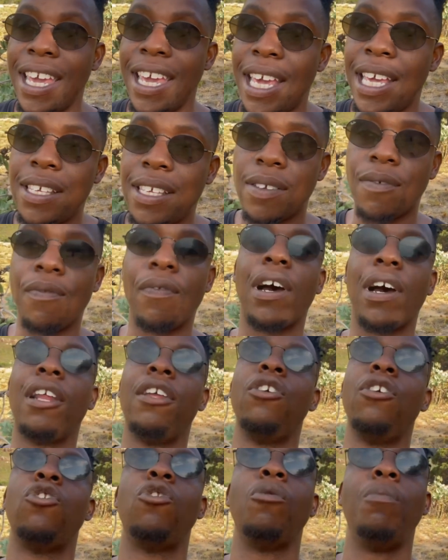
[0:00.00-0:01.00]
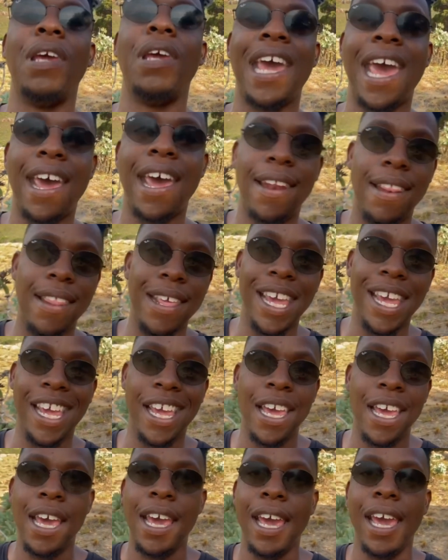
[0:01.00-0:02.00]
is value to be had there.
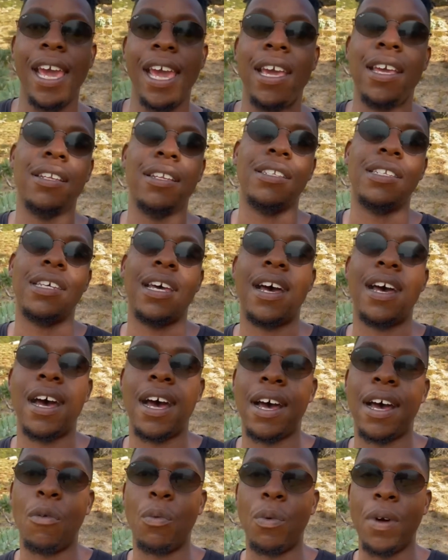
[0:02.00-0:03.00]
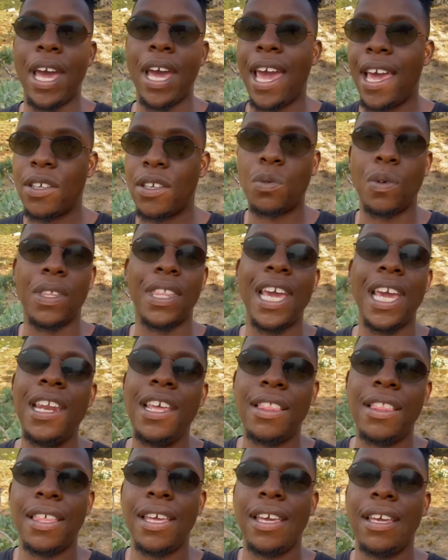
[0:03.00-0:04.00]
And as with
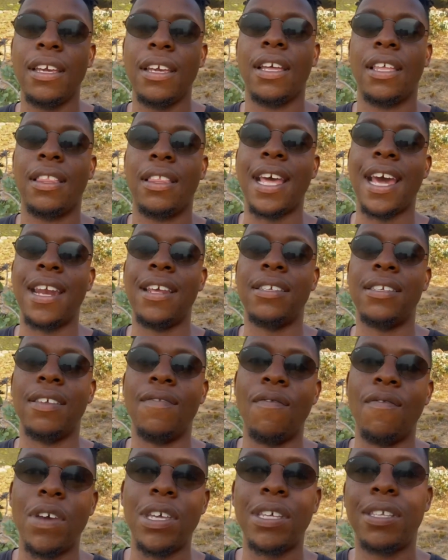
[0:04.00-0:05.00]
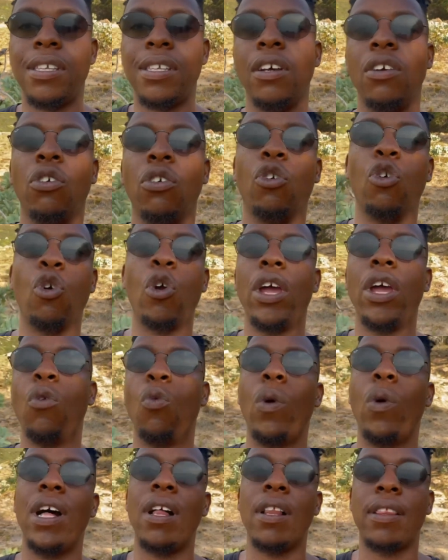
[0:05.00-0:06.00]
anything that is investing or growing
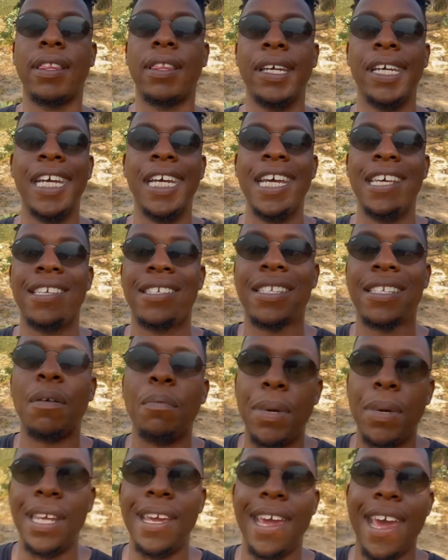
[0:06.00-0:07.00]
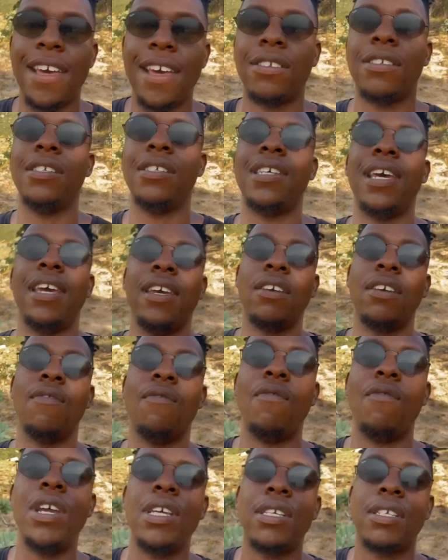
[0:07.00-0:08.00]
wealth, somebody has to take a
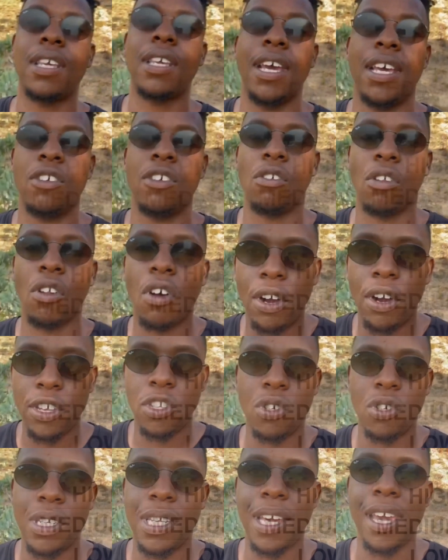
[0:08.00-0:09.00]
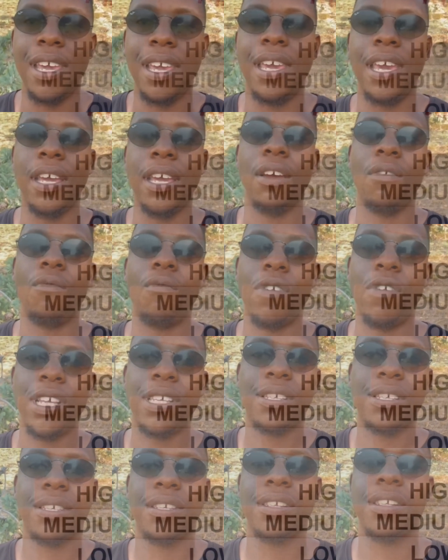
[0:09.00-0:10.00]
risk. As long as you're taking
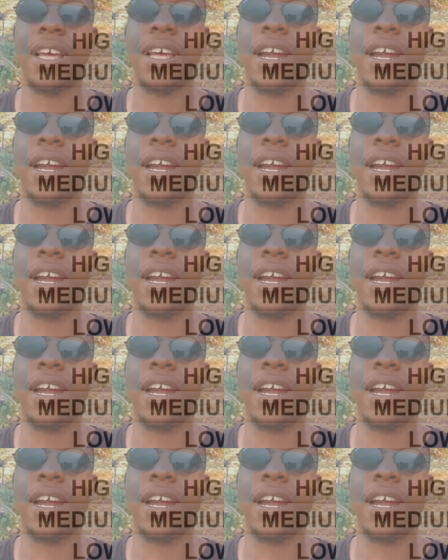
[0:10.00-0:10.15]
risks that